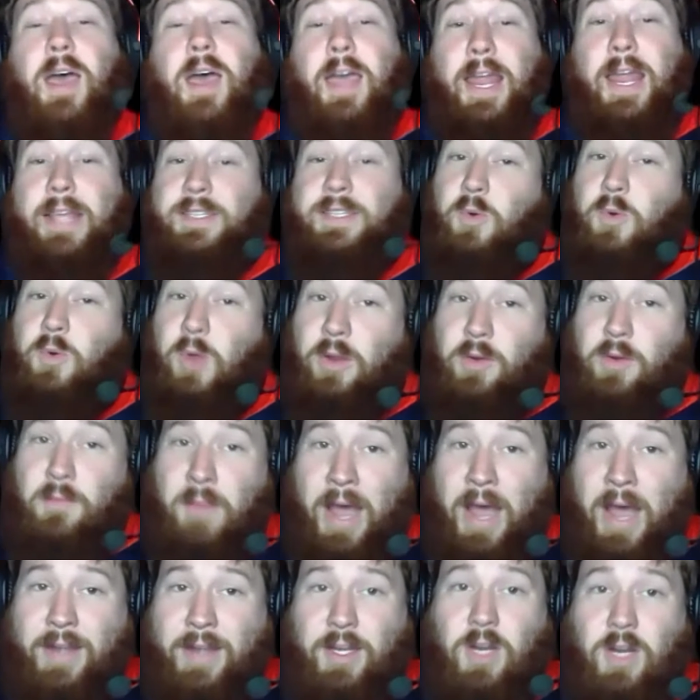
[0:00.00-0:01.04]
And as a quick
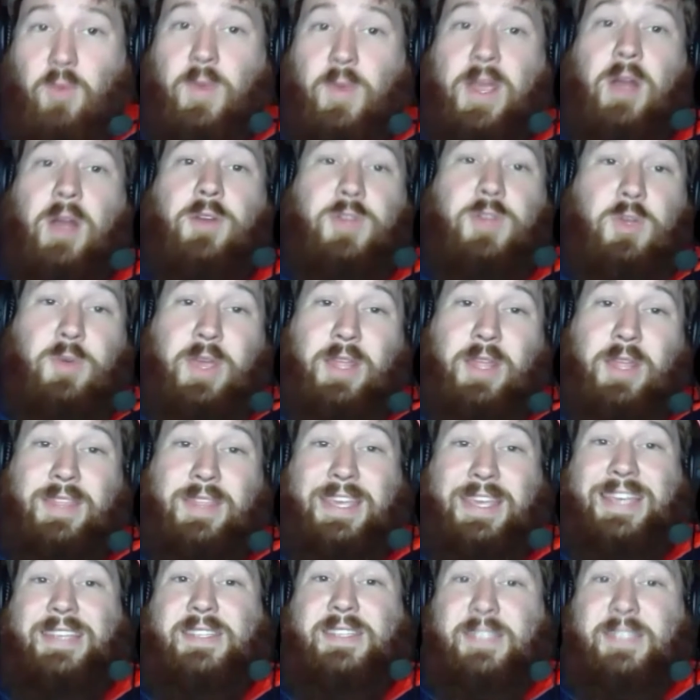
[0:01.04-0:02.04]
reminder, we are doing the